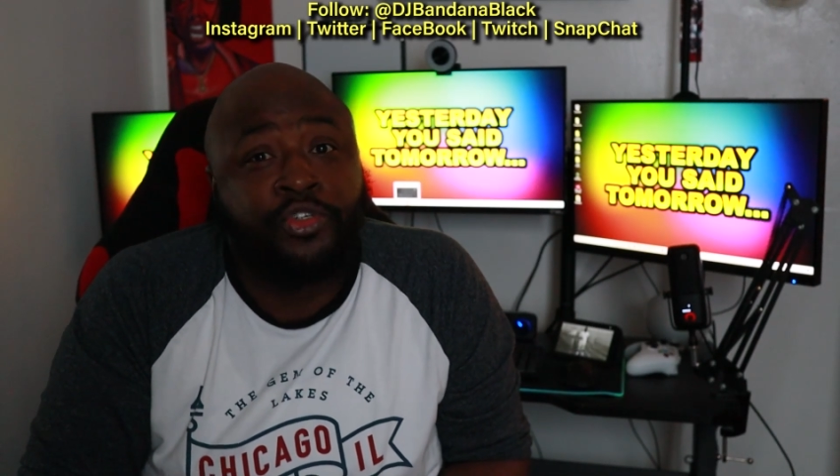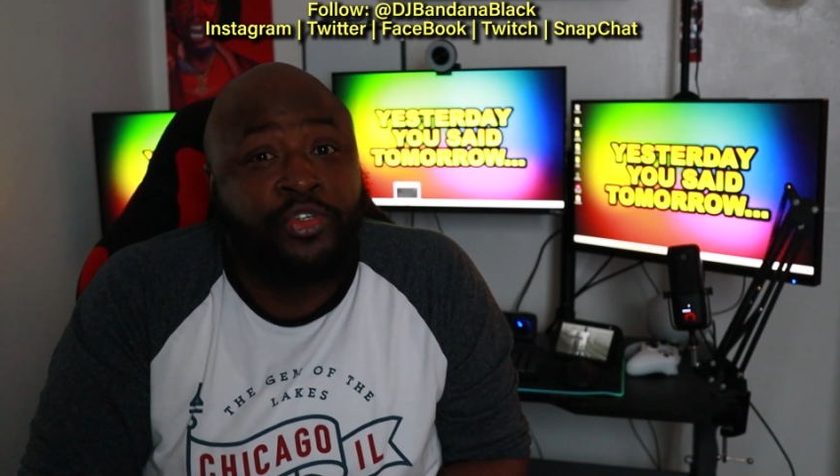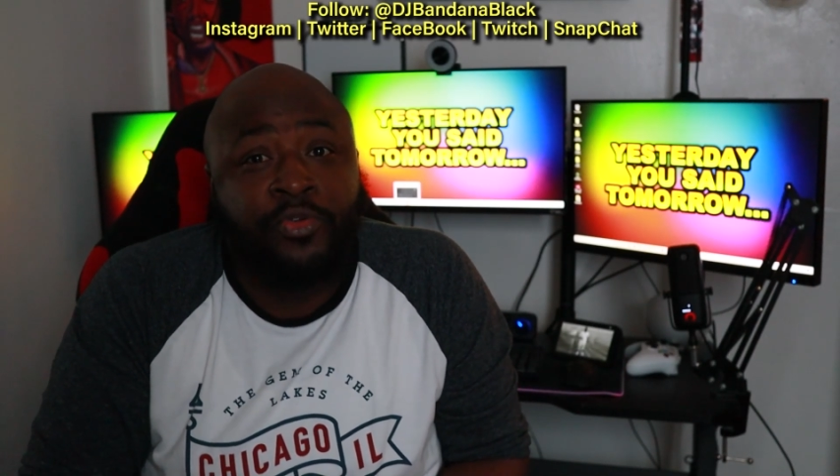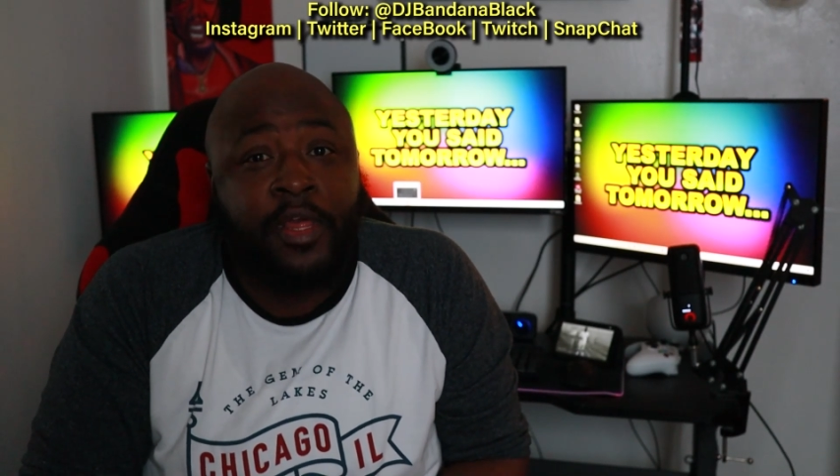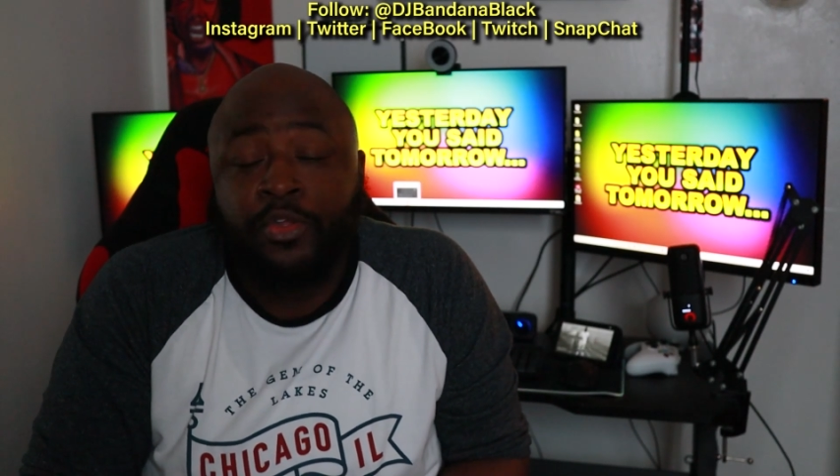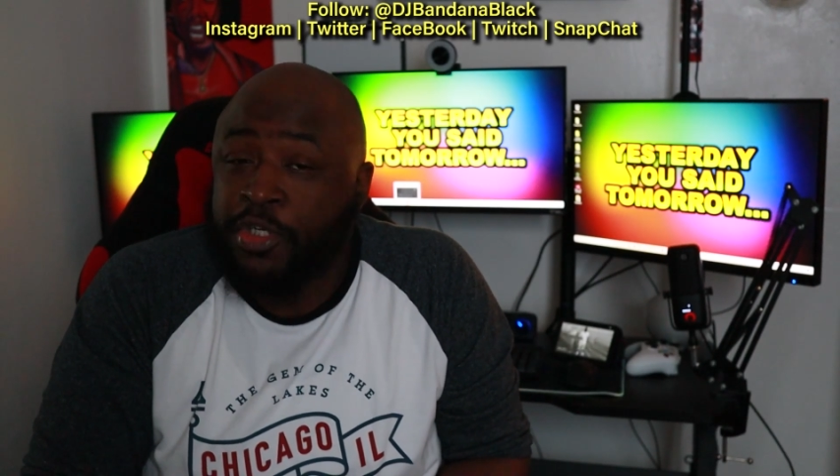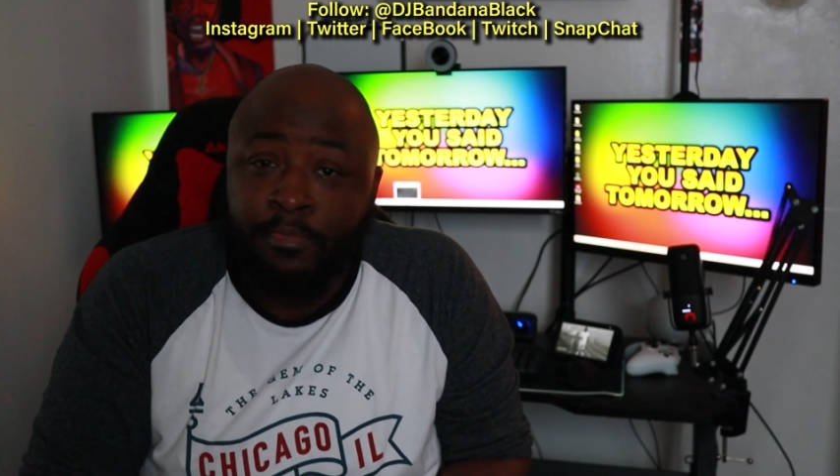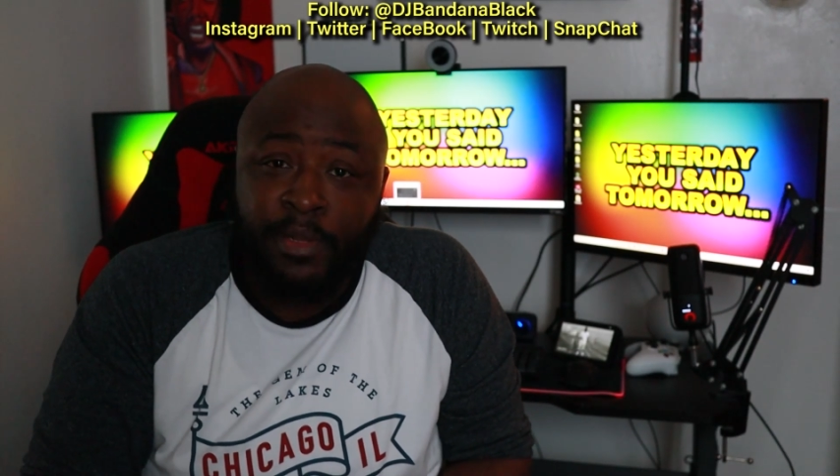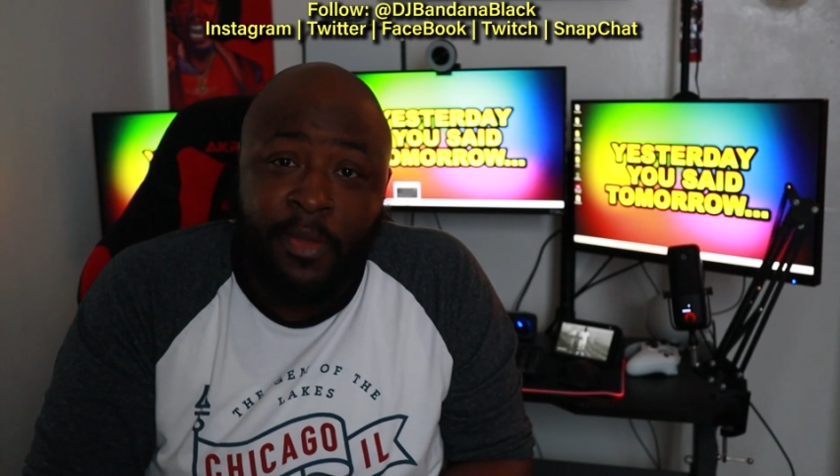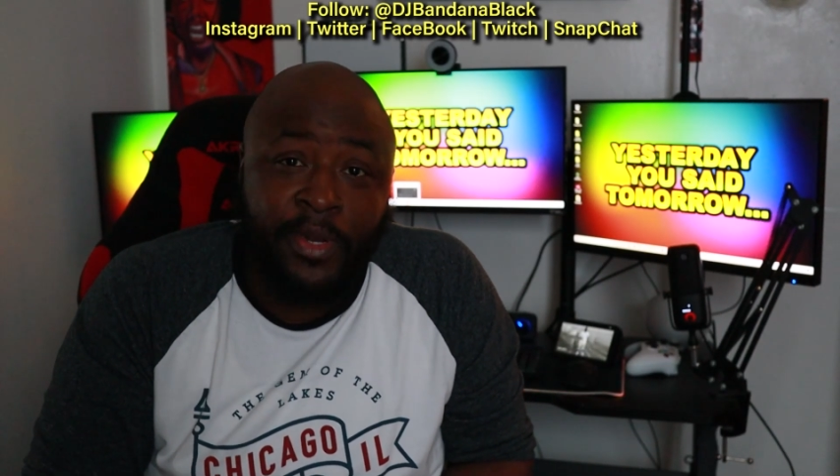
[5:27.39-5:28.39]
you should do that. You
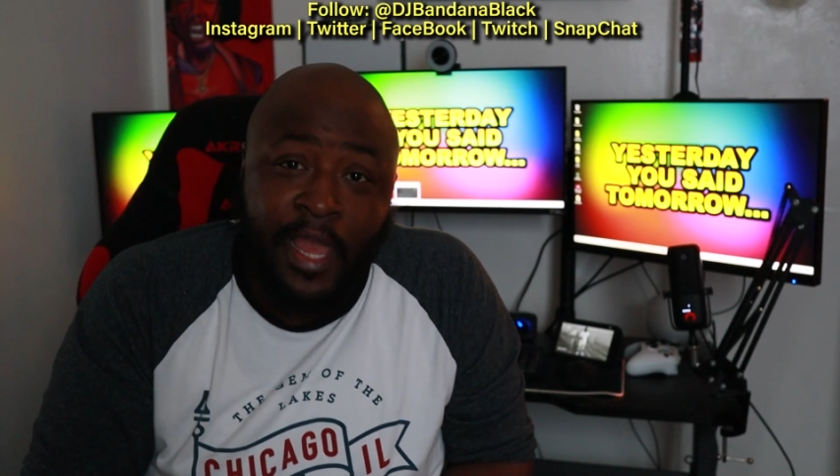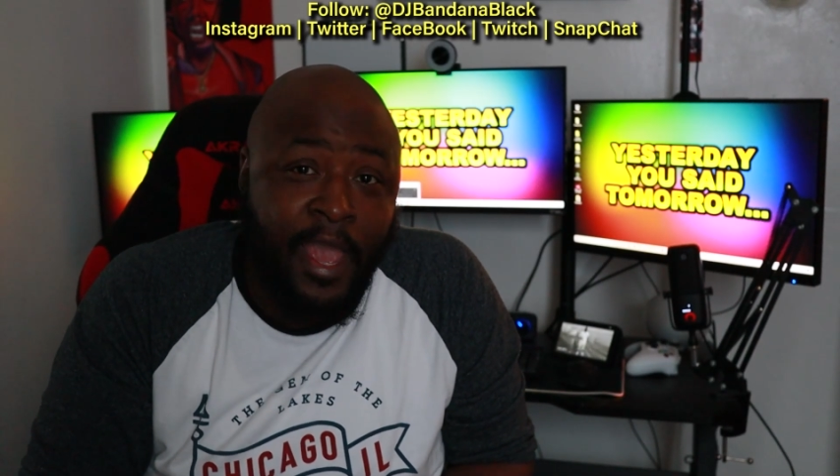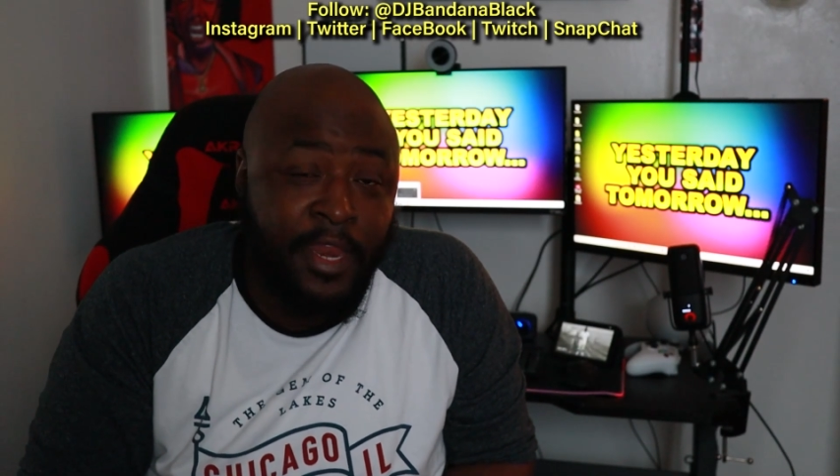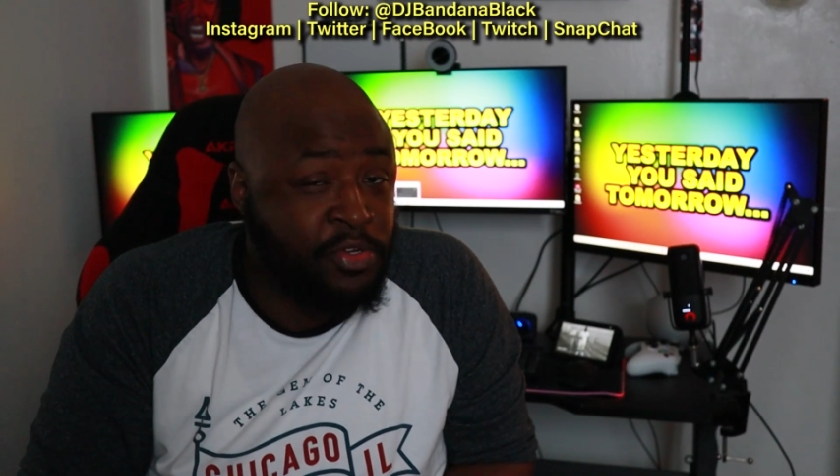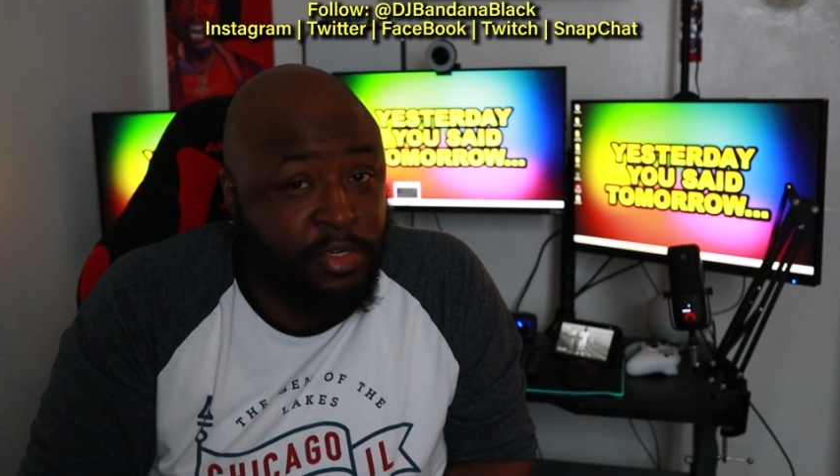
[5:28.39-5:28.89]
shouldn't play with God.